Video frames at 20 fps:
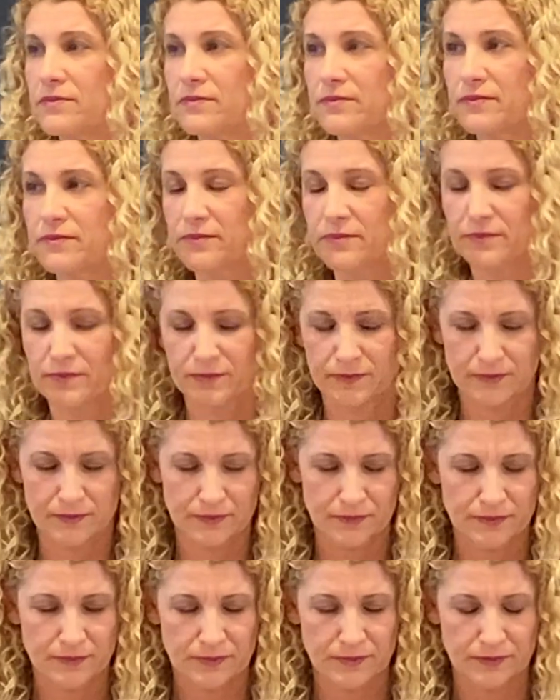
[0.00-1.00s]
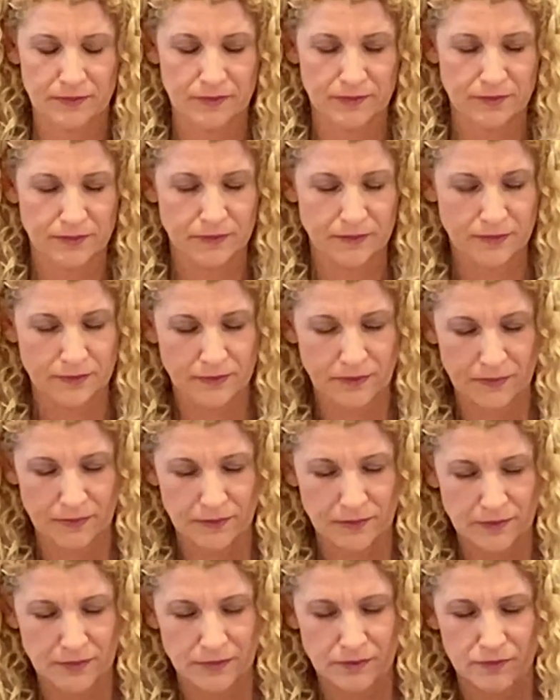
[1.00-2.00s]

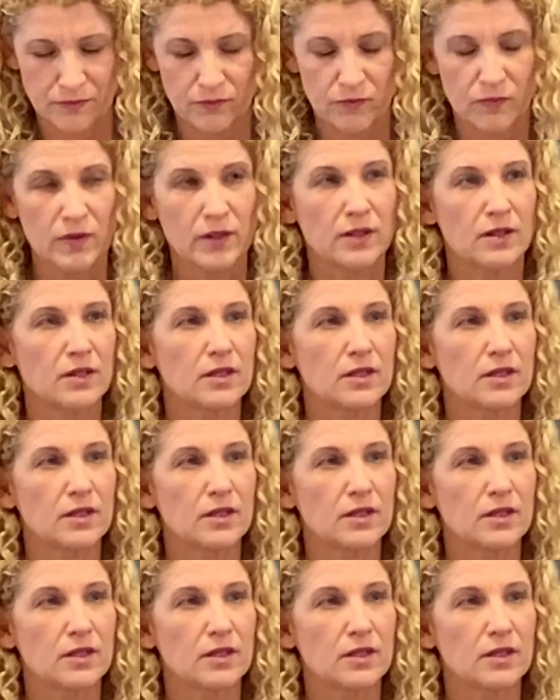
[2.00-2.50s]
(no one is talking)